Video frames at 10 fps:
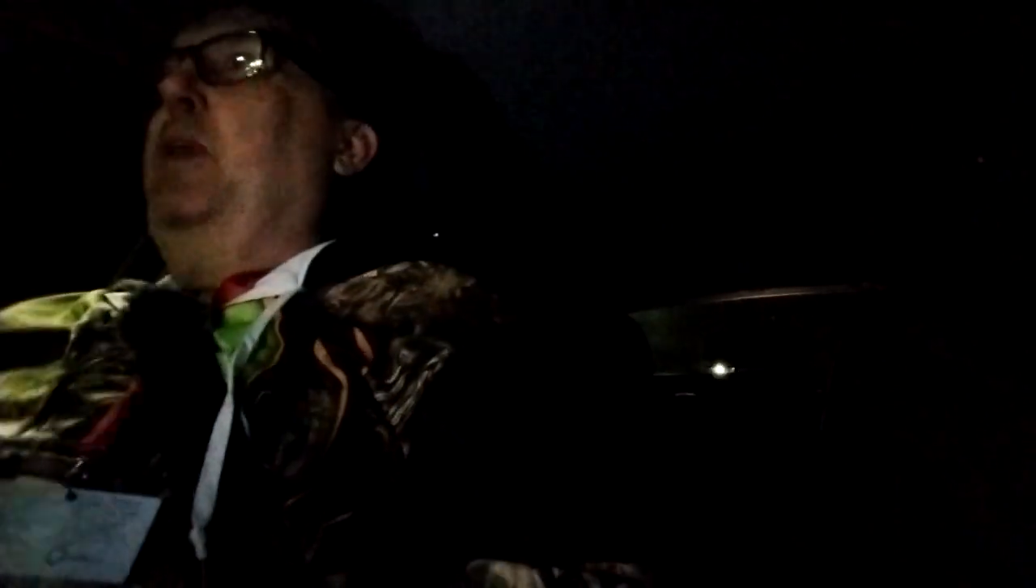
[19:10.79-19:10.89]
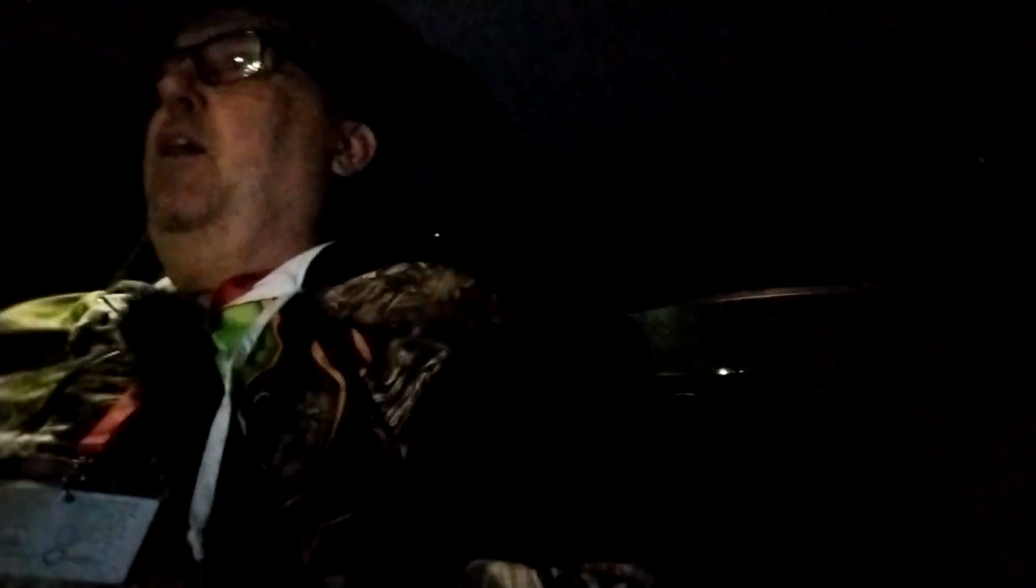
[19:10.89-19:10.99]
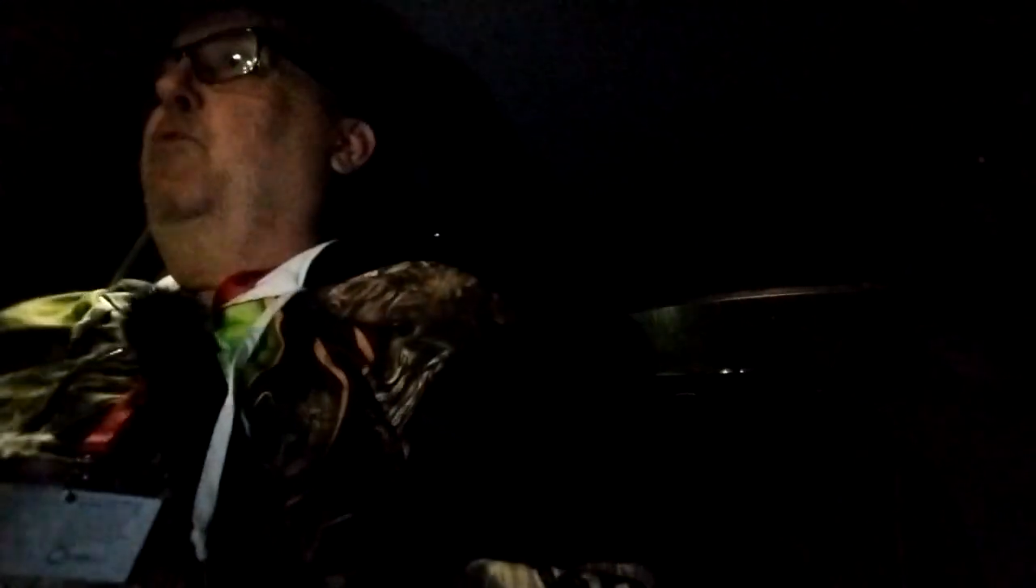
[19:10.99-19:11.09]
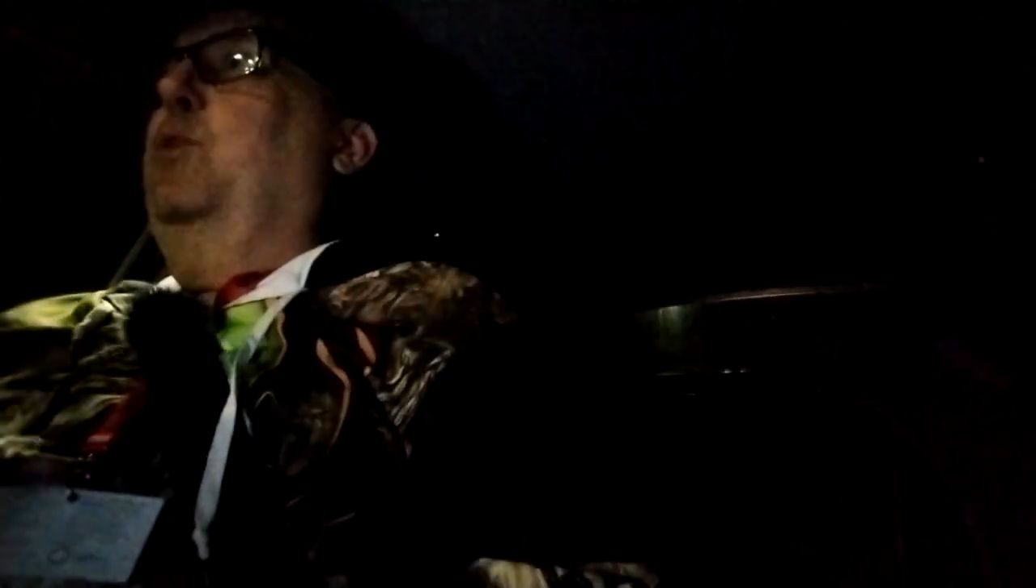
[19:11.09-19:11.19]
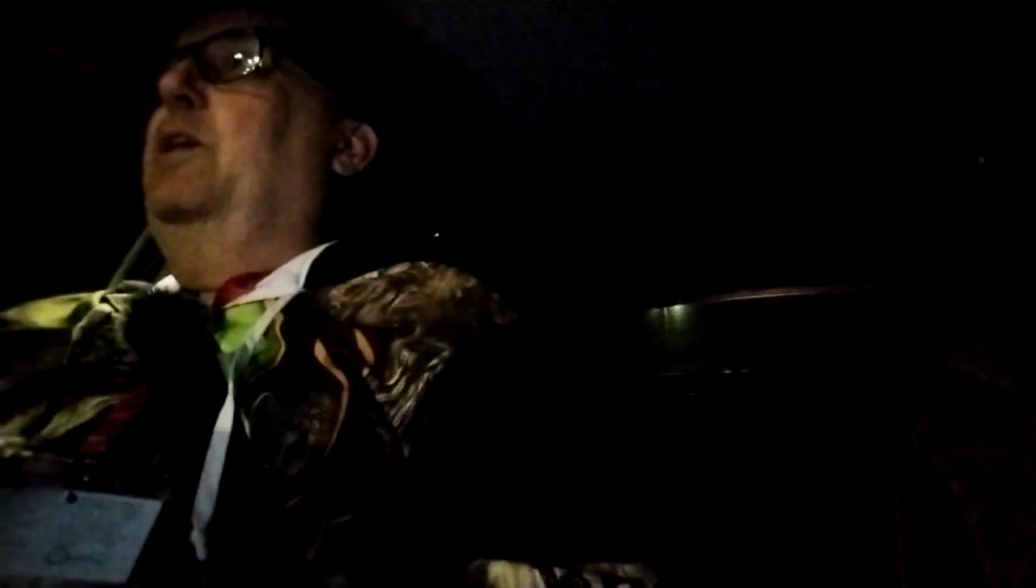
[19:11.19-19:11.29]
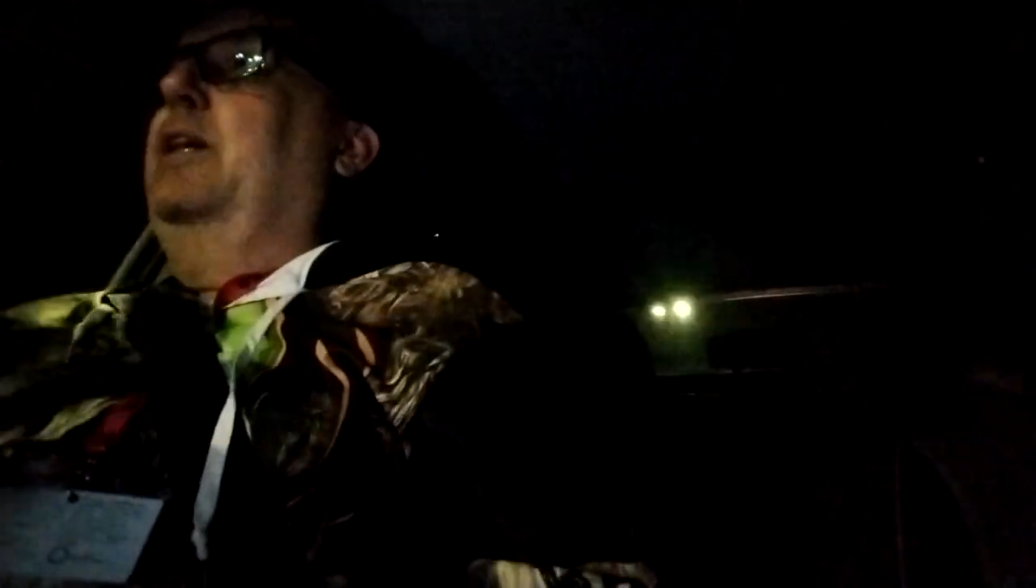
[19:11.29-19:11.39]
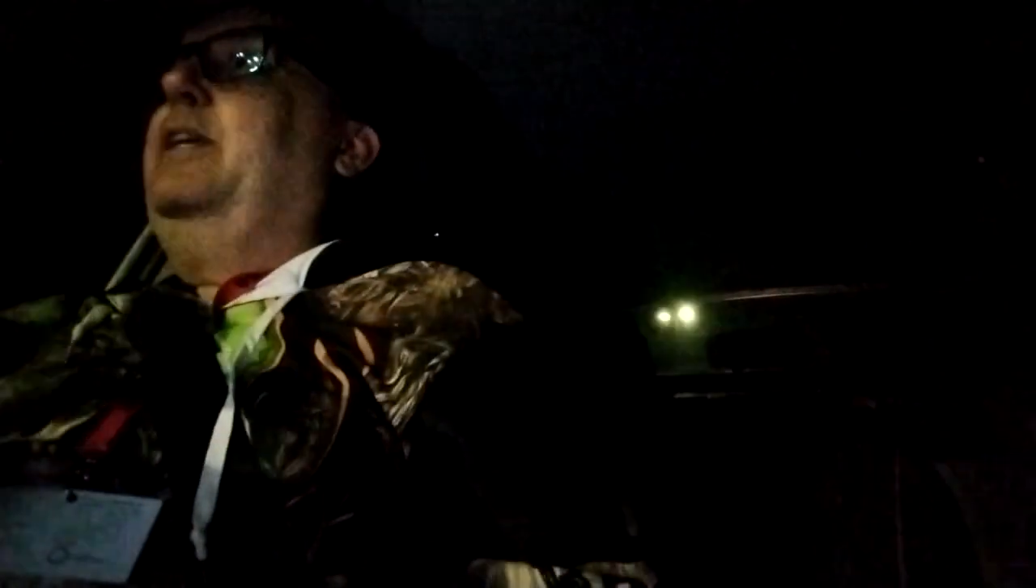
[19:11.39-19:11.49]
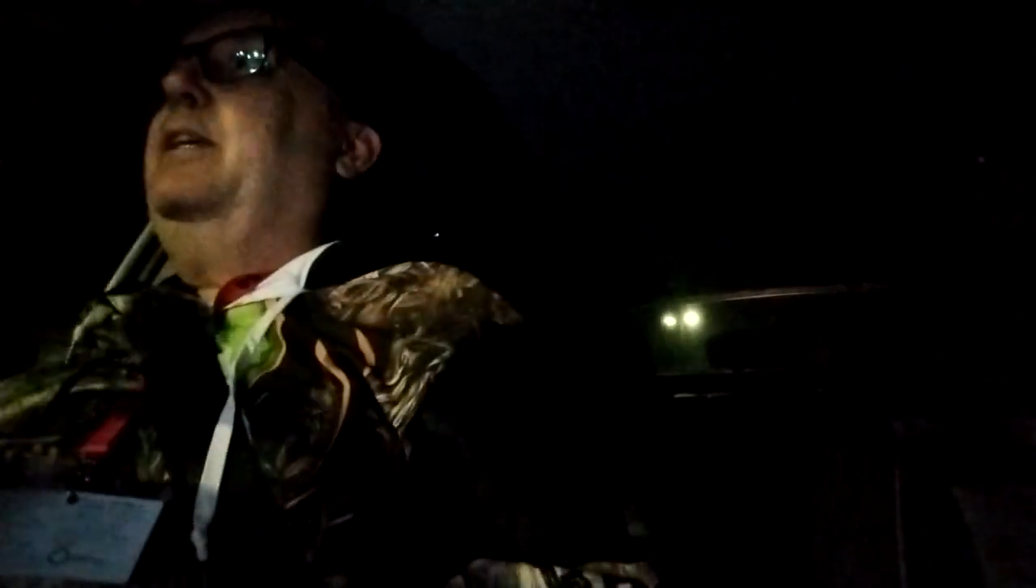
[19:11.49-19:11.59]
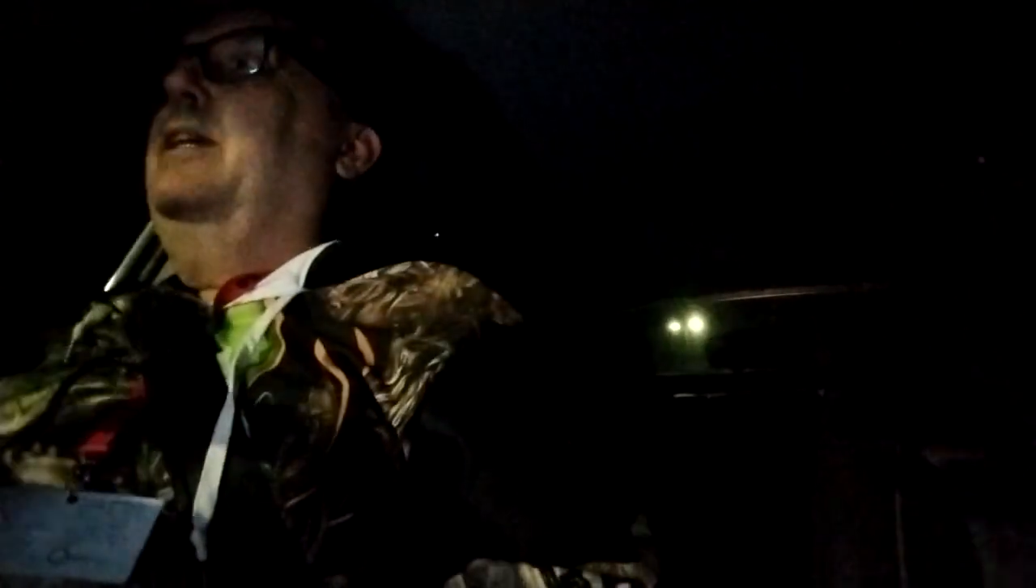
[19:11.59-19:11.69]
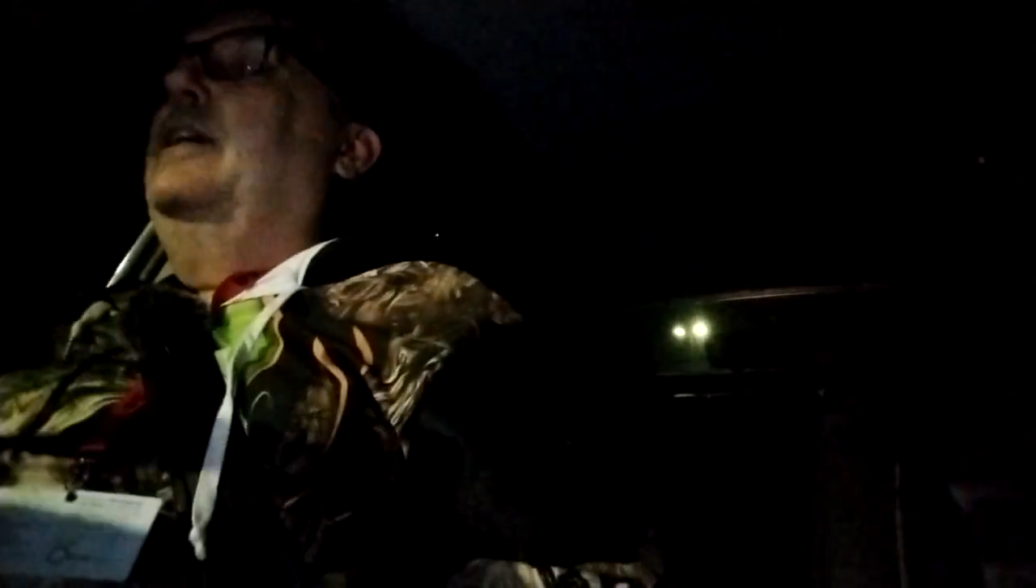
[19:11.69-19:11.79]
a lot of
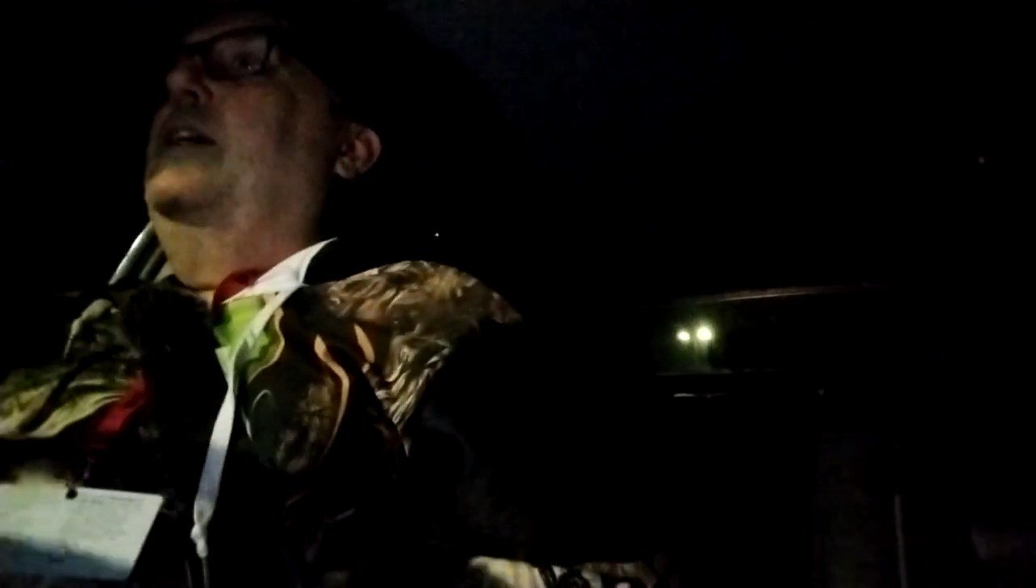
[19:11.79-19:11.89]
work